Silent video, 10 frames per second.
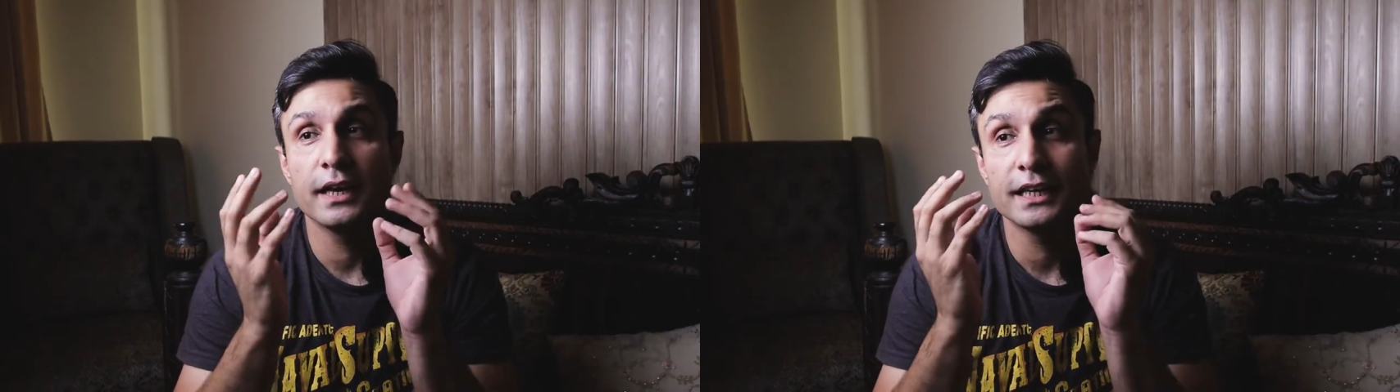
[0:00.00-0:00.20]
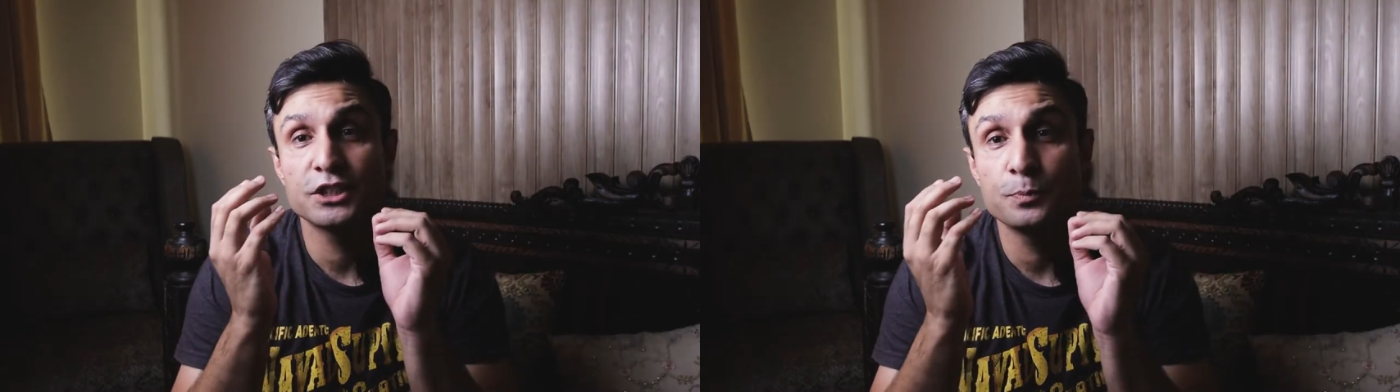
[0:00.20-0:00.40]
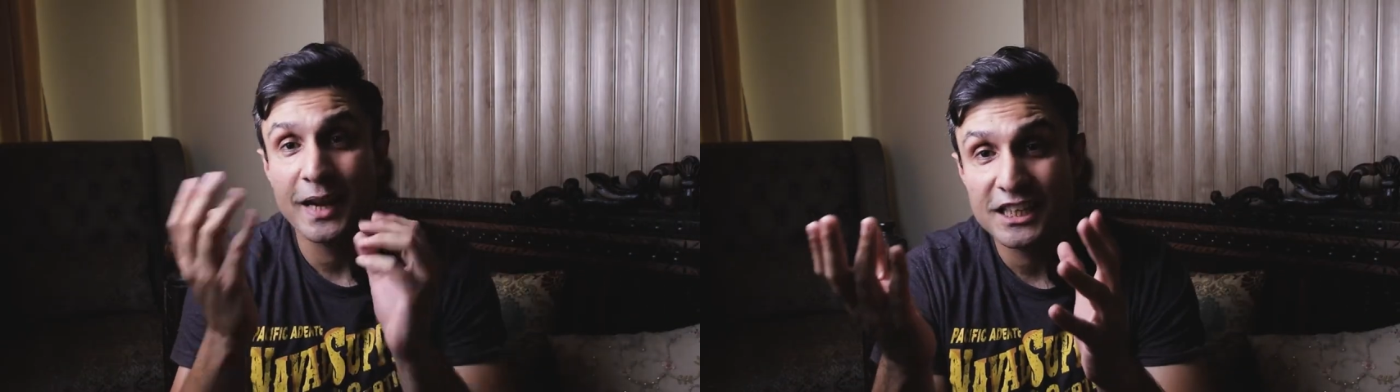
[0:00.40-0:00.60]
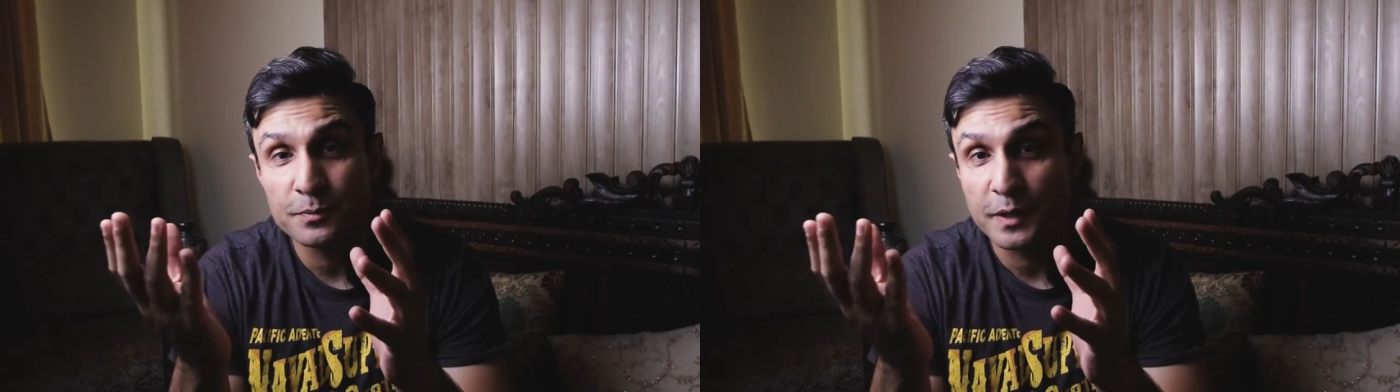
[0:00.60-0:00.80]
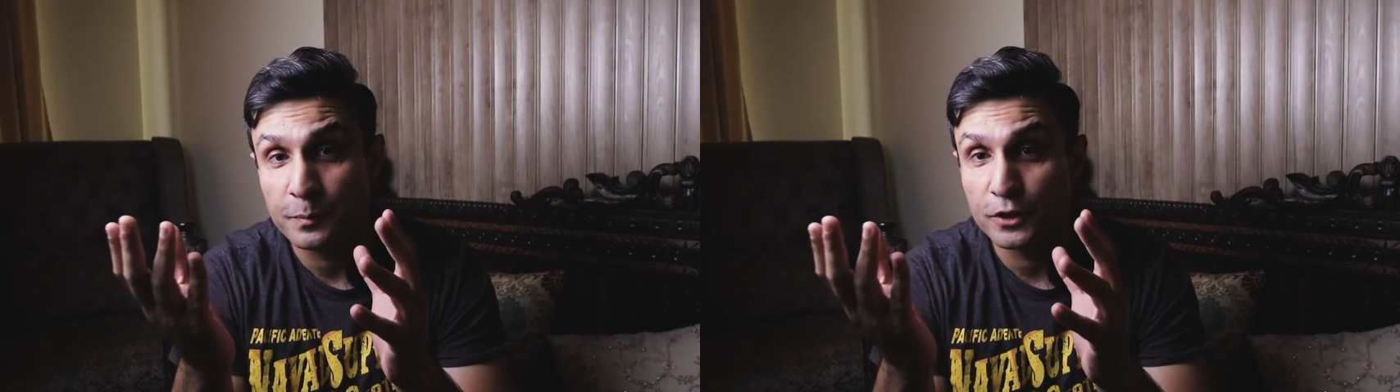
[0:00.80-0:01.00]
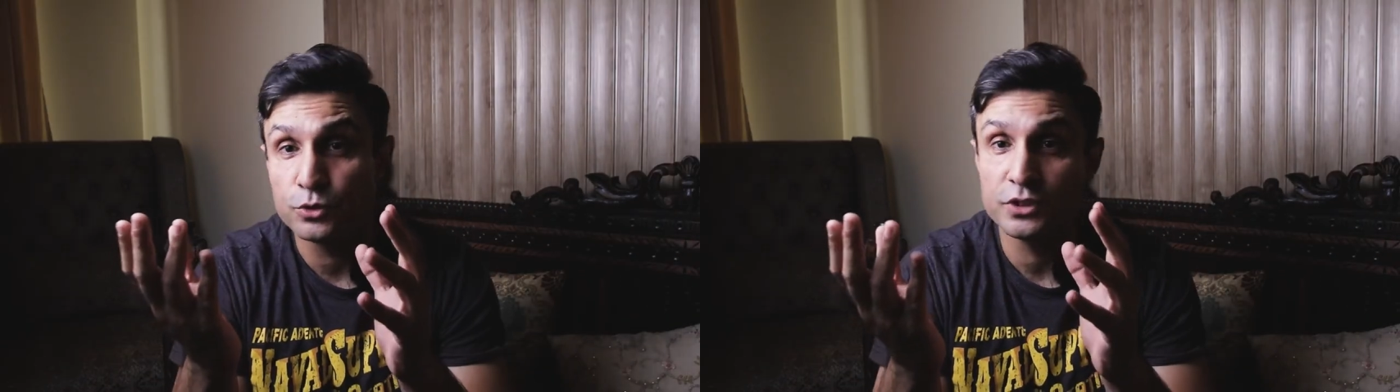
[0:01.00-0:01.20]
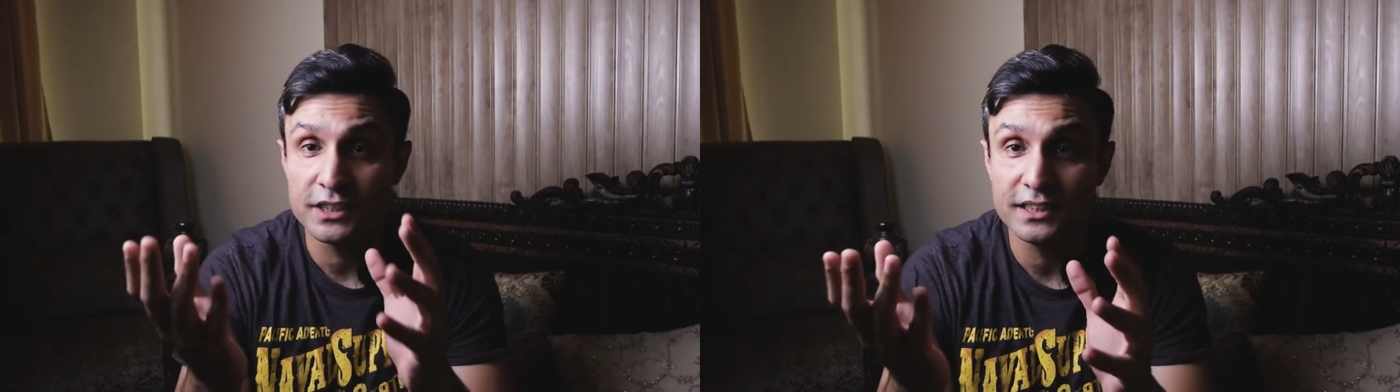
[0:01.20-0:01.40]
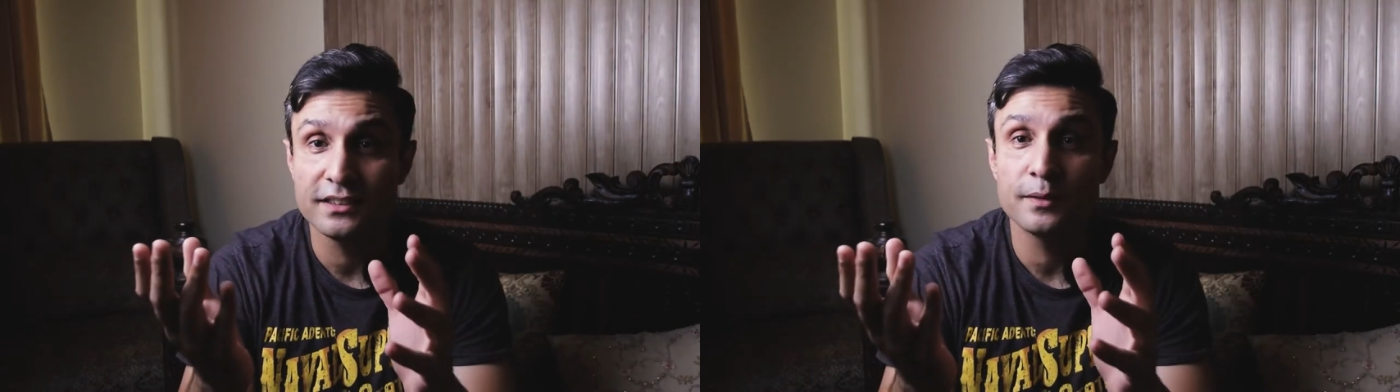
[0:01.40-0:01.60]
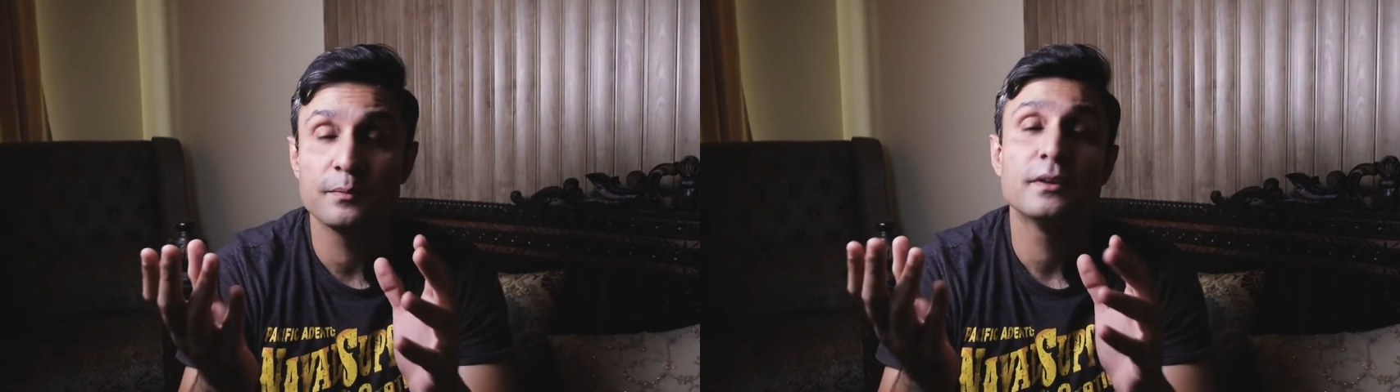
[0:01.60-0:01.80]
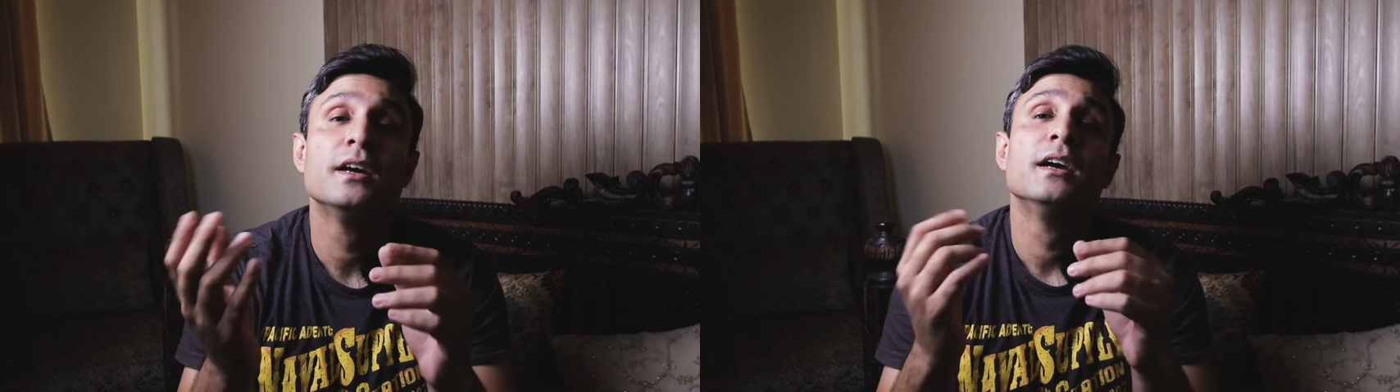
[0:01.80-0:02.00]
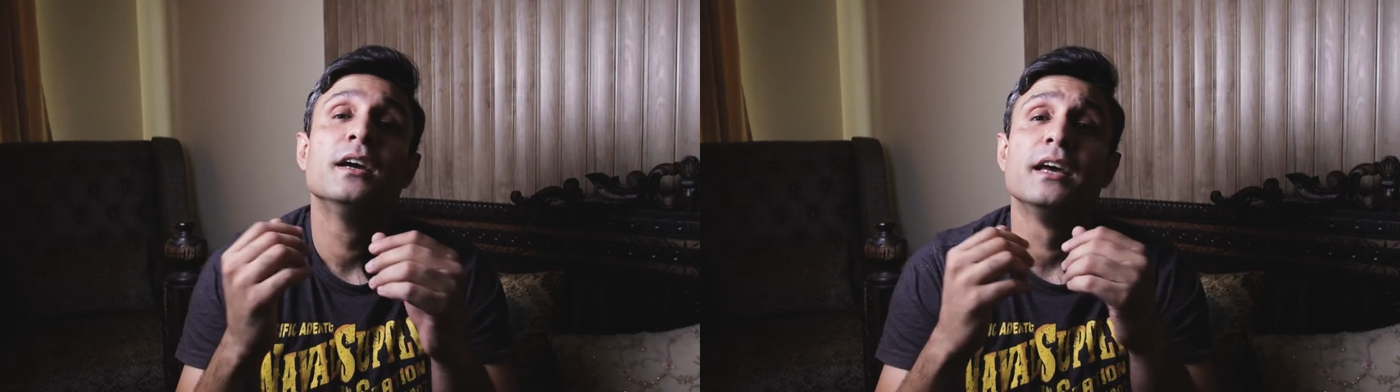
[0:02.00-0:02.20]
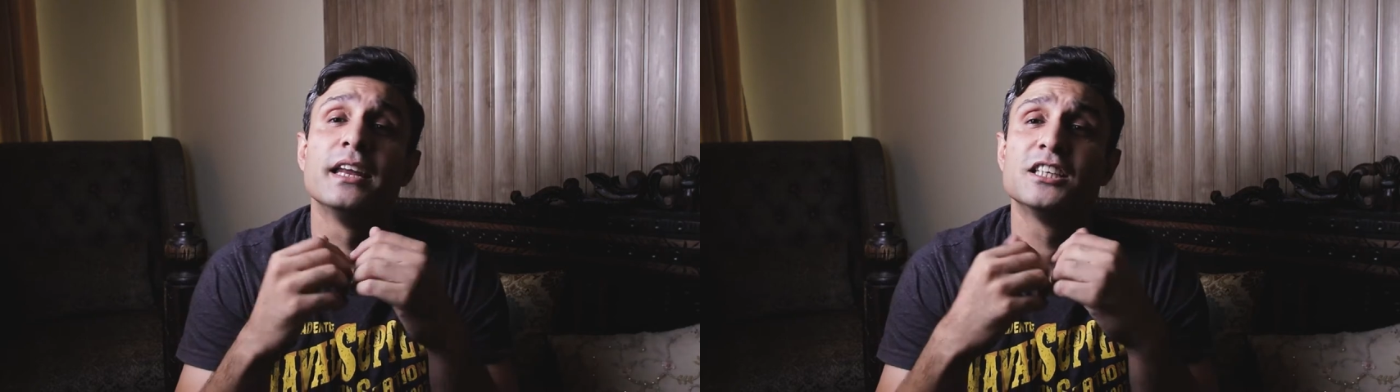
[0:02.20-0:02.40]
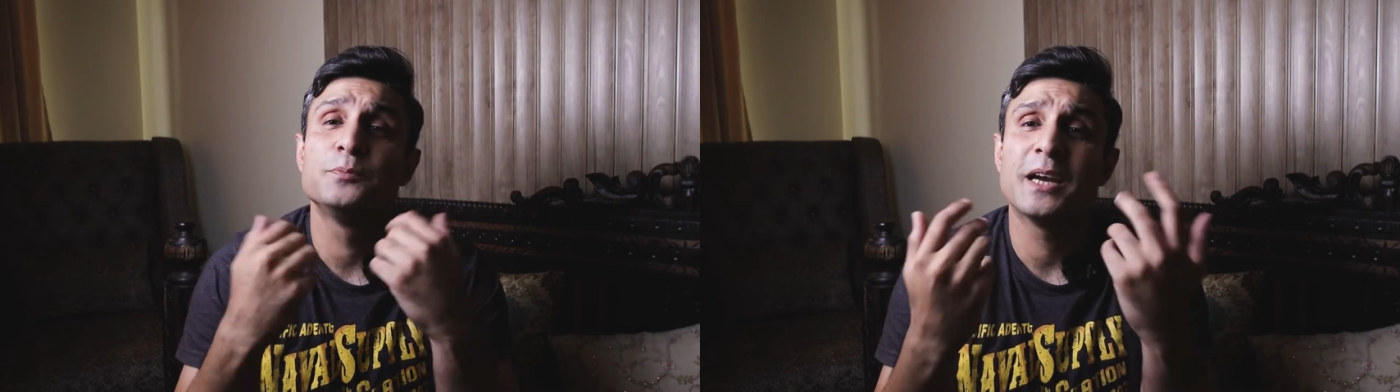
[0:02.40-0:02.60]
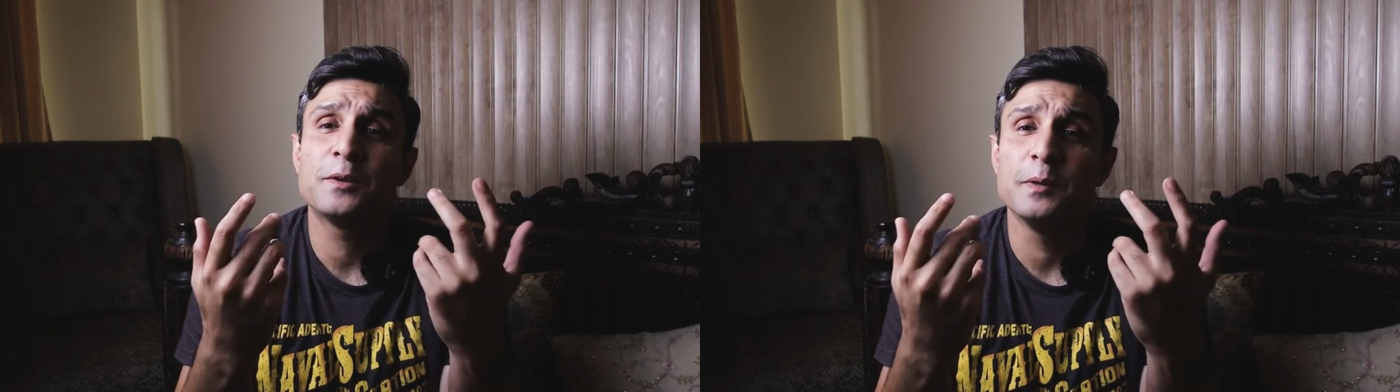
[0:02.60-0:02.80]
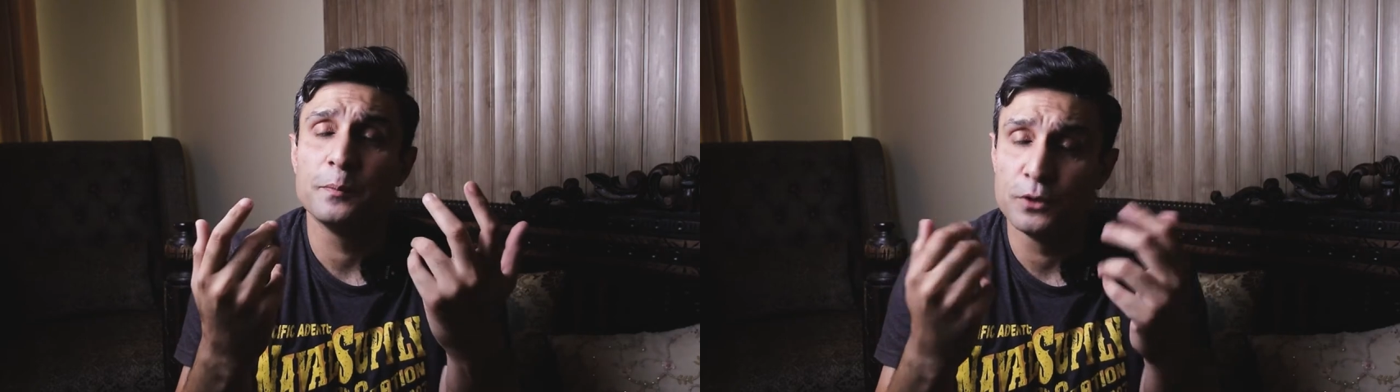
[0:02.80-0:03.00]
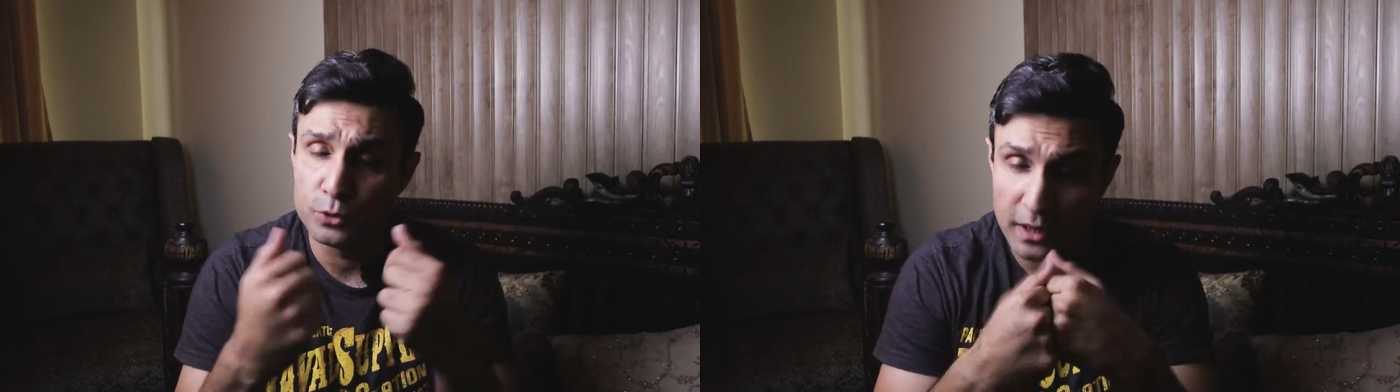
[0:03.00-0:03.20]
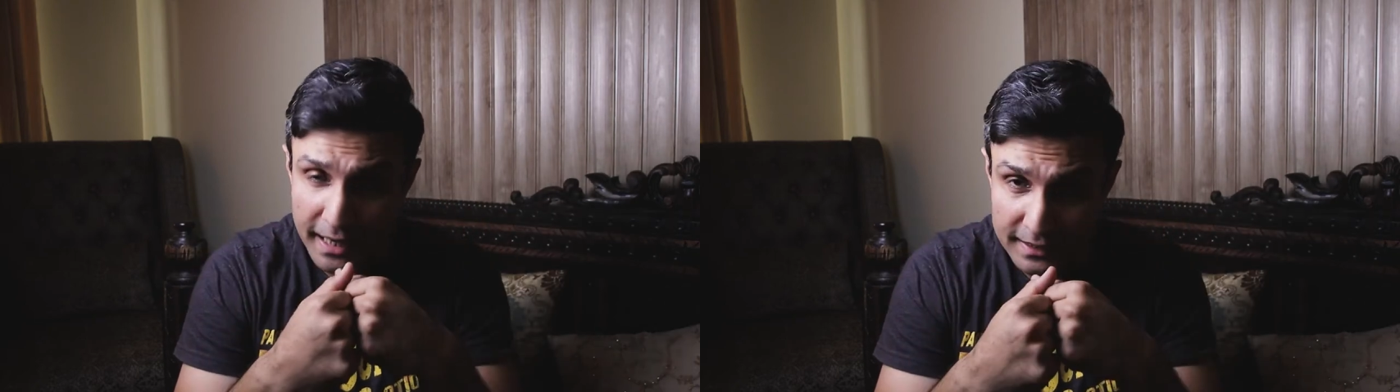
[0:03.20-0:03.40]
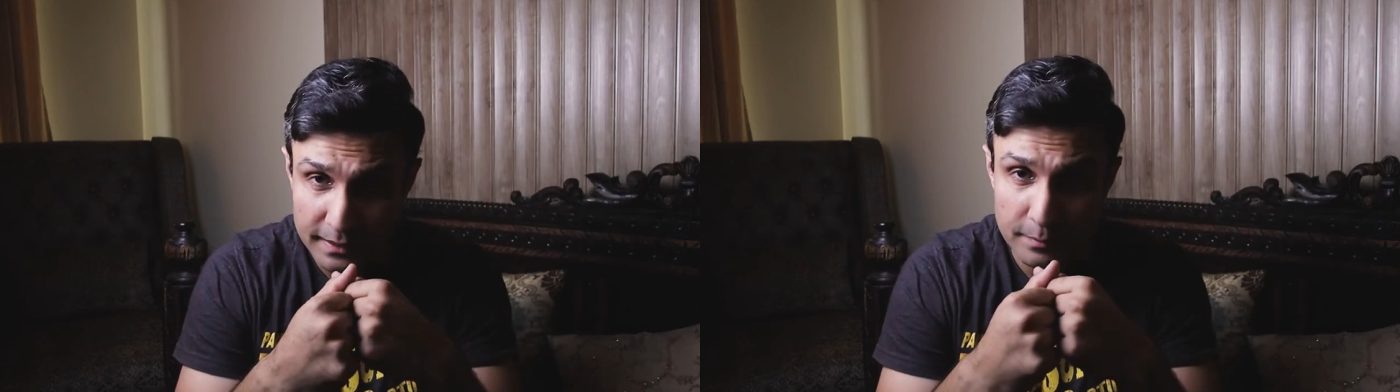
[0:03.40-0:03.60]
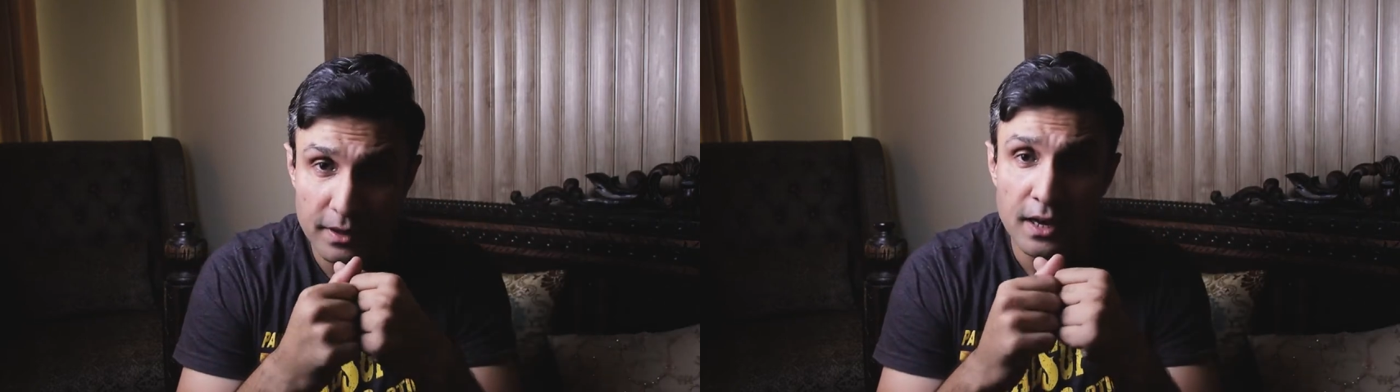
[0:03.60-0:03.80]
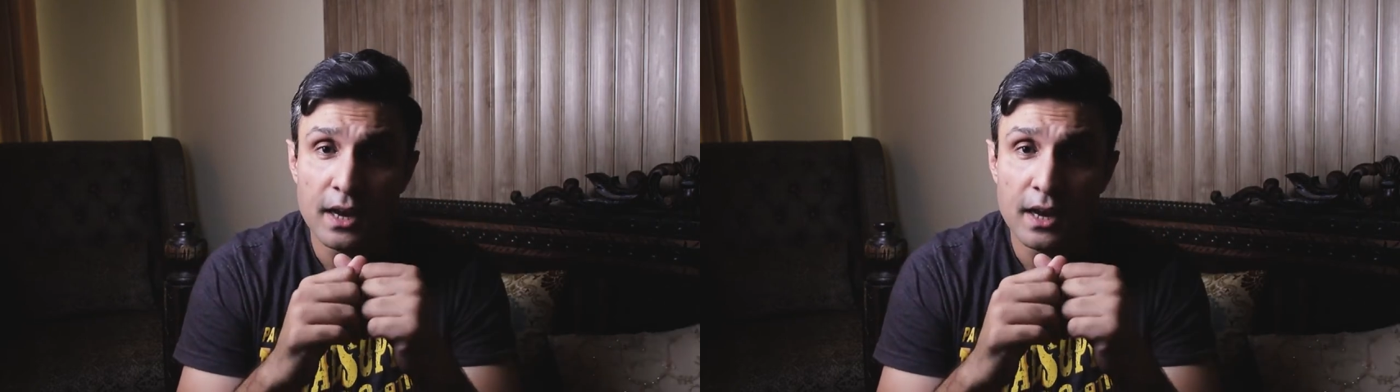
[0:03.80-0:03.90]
expect people to see them and expect people to like them.